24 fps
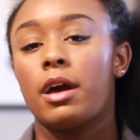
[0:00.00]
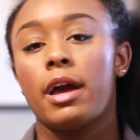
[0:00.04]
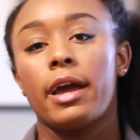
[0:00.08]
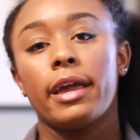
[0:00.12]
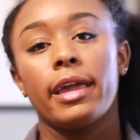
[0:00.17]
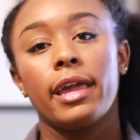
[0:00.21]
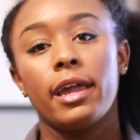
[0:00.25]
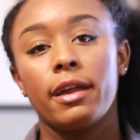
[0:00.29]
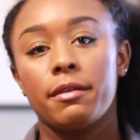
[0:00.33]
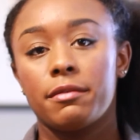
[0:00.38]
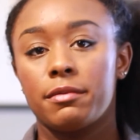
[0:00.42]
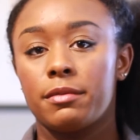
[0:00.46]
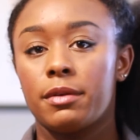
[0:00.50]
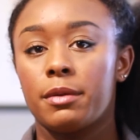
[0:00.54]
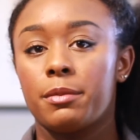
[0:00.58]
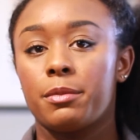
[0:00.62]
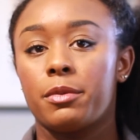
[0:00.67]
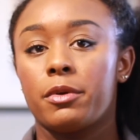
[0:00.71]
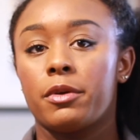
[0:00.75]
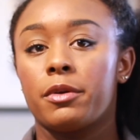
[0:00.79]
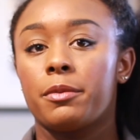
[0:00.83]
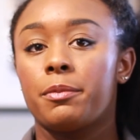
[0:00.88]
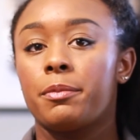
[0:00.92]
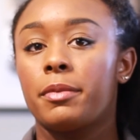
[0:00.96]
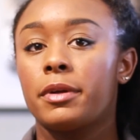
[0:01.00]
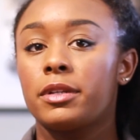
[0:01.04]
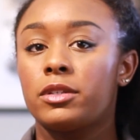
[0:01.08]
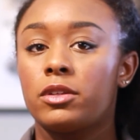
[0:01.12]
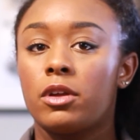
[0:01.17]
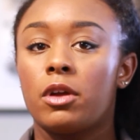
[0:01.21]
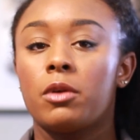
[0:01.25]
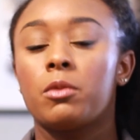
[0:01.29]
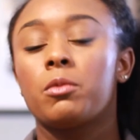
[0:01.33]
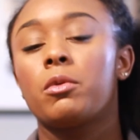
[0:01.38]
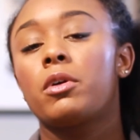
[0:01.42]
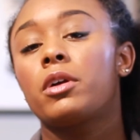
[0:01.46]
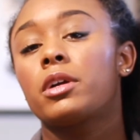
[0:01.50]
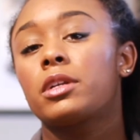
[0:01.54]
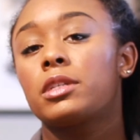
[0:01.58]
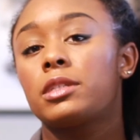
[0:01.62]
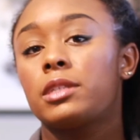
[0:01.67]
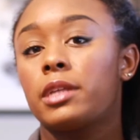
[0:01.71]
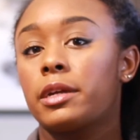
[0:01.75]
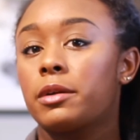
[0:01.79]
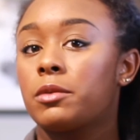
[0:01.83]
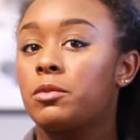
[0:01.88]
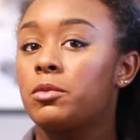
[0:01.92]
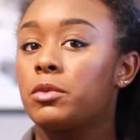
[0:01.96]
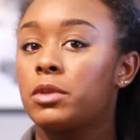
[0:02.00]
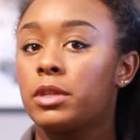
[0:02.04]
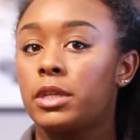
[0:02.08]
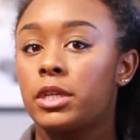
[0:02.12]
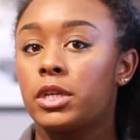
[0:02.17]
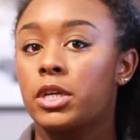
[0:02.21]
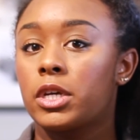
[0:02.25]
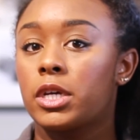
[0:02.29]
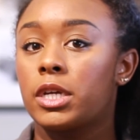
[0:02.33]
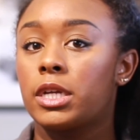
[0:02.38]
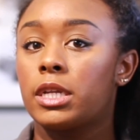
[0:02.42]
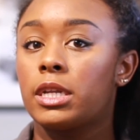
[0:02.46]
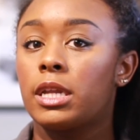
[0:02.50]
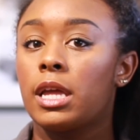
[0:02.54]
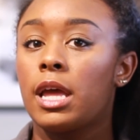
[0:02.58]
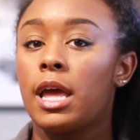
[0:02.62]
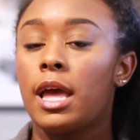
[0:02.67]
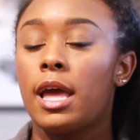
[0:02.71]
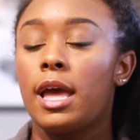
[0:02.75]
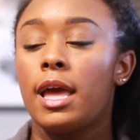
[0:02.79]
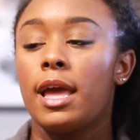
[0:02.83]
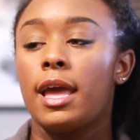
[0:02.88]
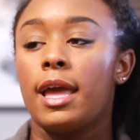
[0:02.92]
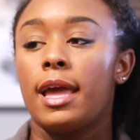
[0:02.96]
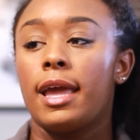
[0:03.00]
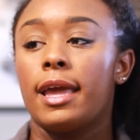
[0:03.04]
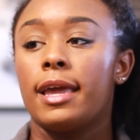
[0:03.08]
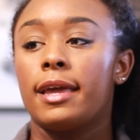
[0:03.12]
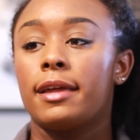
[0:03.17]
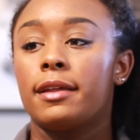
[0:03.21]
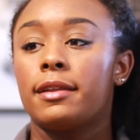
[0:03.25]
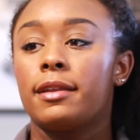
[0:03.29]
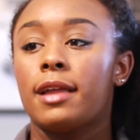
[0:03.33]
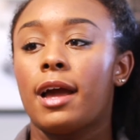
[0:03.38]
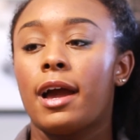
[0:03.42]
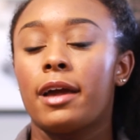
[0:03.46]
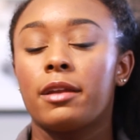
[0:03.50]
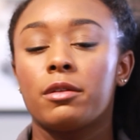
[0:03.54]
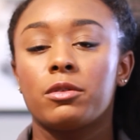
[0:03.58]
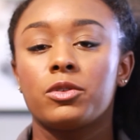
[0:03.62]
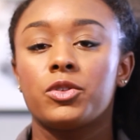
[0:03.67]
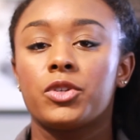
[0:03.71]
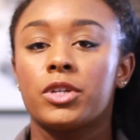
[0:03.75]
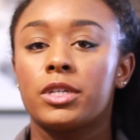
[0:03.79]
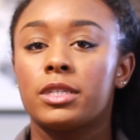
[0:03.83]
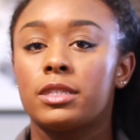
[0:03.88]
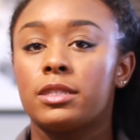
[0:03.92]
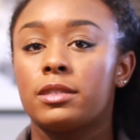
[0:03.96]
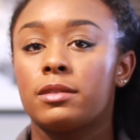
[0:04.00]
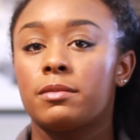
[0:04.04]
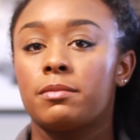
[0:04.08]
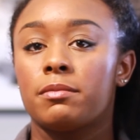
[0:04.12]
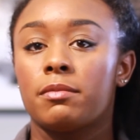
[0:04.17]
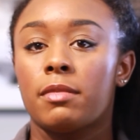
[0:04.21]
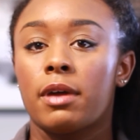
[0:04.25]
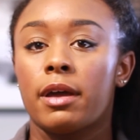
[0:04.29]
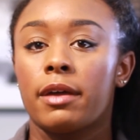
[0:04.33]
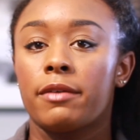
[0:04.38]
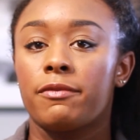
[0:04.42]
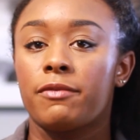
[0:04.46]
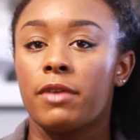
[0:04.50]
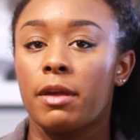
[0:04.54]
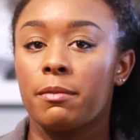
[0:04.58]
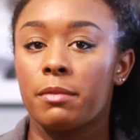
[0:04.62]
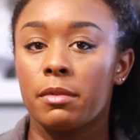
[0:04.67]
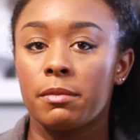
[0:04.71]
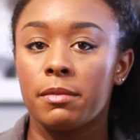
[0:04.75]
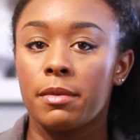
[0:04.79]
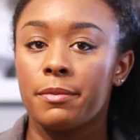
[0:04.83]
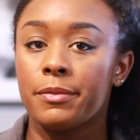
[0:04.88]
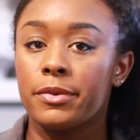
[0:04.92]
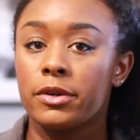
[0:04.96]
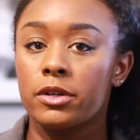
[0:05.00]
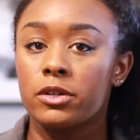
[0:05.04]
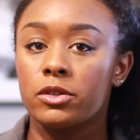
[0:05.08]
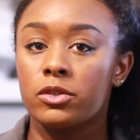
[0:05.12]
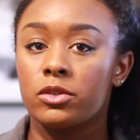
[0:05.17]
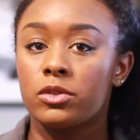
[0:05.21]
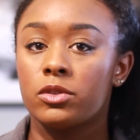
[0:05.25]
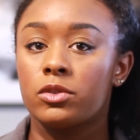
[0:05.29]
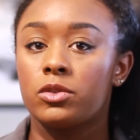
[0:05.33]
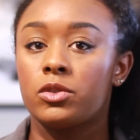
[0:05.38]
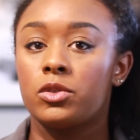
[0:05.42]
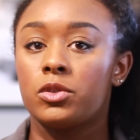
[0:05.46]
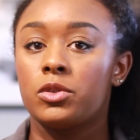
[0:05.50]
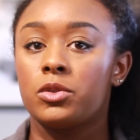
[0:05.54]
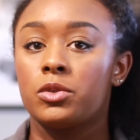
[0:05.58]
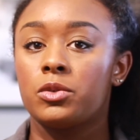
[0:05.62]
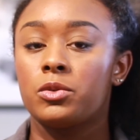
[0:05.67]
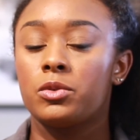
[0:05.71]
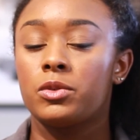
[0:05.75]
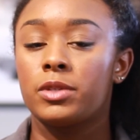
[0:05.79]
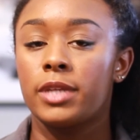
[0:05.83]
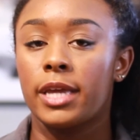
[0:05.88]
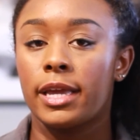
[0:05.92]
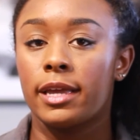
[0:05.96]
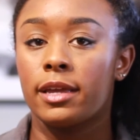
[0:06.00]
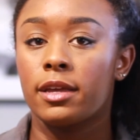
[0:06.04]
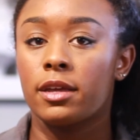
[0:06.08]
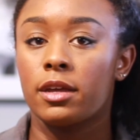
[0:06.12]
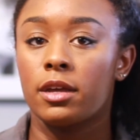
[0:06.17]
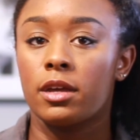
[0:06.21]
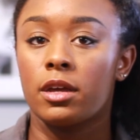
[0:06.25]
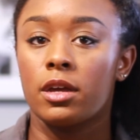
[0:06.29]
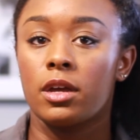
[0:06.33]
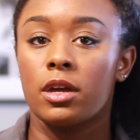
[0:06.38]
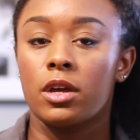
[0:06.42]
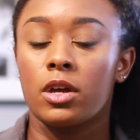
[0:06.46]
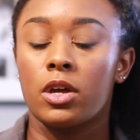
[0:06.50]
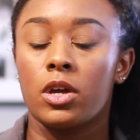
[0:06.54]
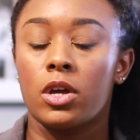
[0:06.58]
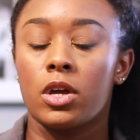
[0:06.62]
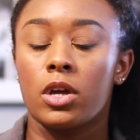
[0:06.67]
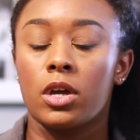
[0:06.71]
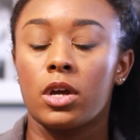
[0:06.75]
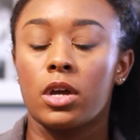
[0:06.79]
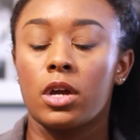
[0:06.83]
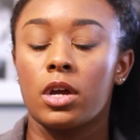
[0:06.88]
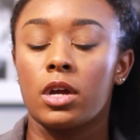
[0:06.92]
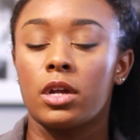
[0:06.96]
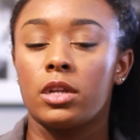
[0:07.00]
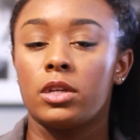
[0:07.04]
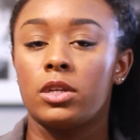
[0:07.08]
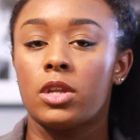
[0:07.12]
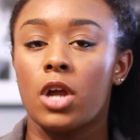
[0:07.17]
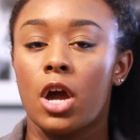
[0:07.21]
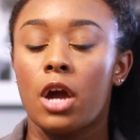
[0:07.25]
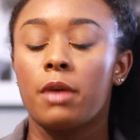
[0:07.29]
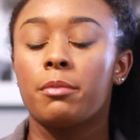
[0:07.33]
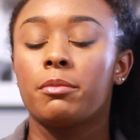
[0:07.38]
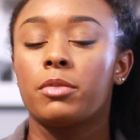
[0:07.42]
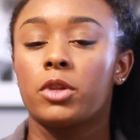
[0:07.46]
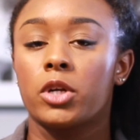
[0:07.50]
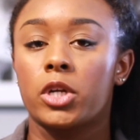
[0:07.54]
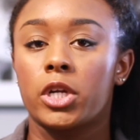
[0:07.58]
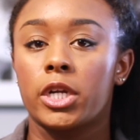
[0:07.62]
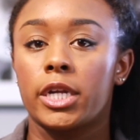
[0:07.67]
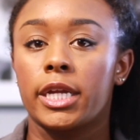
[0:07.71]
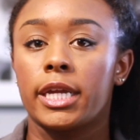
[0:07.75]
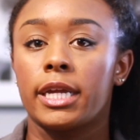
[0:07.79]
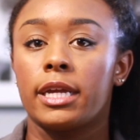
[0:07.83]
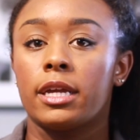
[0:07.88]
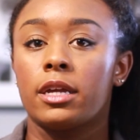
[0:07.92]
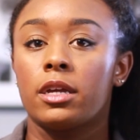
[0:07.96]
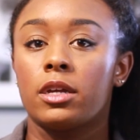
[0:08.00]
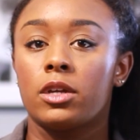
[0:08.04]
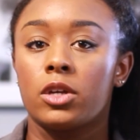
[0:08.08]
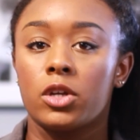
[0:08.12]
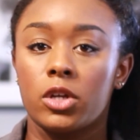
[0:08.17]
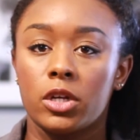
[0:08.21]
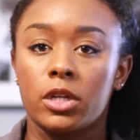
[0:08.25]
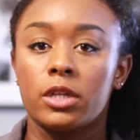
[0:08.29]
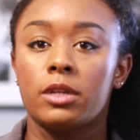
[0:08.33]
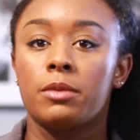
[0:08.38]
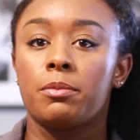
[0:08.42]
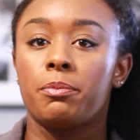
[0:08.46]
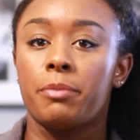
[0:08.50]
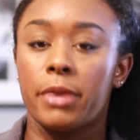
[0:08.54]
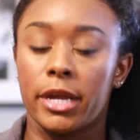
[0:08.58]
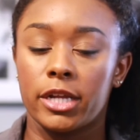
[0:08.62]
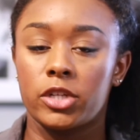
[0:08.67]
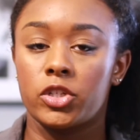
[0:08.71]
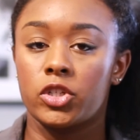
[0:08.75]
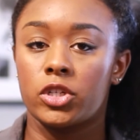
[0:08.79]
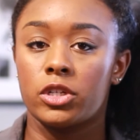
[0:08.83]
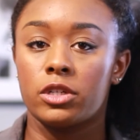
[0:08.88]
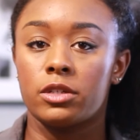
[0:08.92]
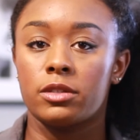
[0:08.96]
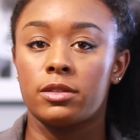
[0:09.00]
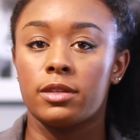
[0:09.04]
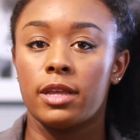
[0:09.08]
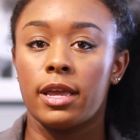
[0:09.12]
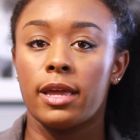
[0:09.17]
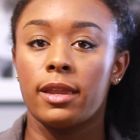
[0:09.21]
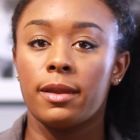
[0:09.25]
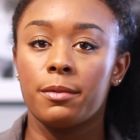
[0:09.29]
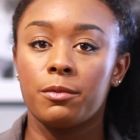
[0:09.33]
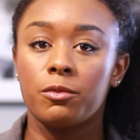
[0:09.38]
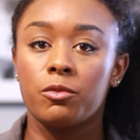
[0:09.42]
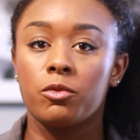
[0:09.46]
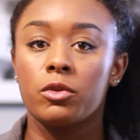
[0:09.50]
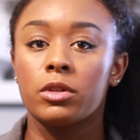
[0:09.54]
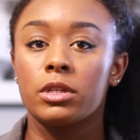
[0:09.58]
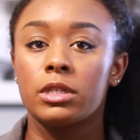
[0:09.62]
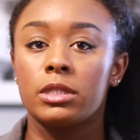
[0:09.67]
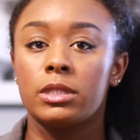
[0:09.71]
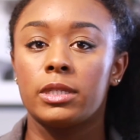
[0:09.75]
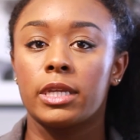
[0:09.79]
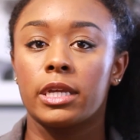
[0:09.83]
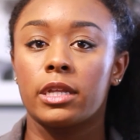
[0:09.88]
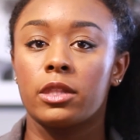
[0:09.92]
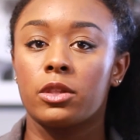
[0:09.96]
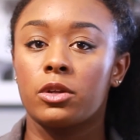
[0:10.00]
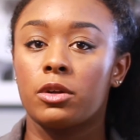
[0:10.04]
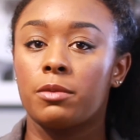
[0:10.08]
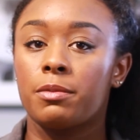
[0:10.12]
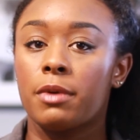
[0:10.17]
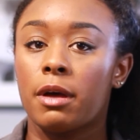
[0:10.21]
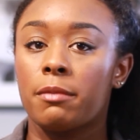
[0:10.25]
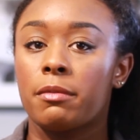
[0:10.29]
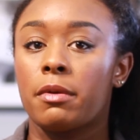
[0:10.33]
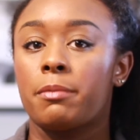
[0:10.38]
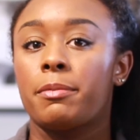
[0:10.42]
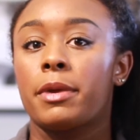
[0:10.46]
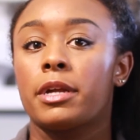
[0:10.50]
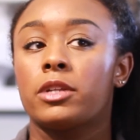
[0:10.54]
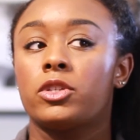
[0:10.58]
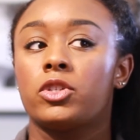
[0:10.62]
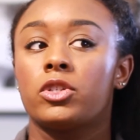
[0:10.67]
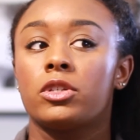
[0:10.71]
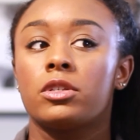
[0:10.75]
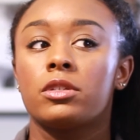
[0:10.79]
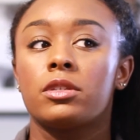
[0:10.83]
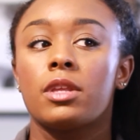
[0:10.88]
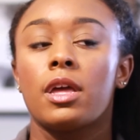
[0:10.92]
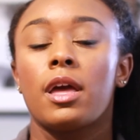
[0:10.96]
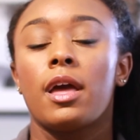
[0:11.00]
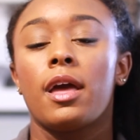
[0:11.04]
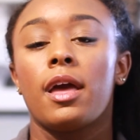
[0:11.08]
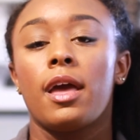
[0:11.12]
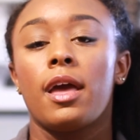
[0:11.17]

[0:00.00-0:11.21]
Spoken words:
I can't remember, but her work is really good, and I don't trust my family members to take non-blurry good pictures, and I'm really stickler about my pictures.